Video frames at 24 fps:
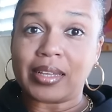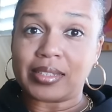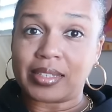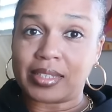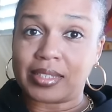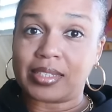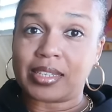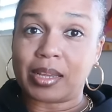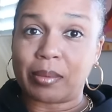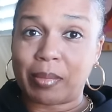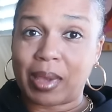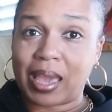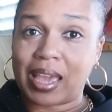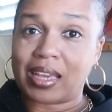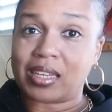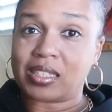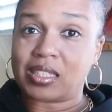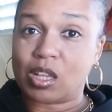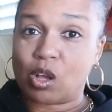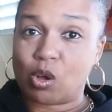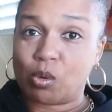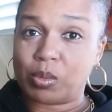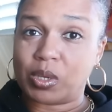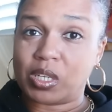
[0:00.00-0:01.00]
T J
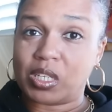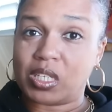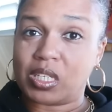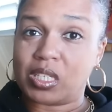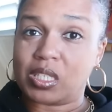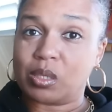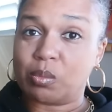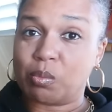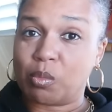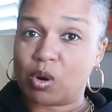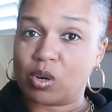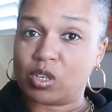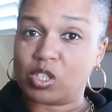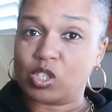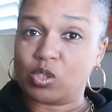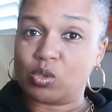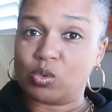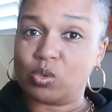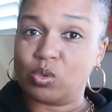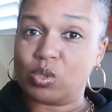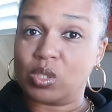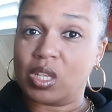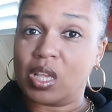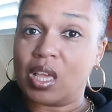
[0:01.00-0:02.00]
Maxx, Home Goods,
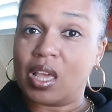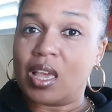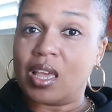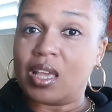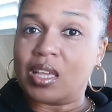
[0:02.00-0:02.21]
Marshalls.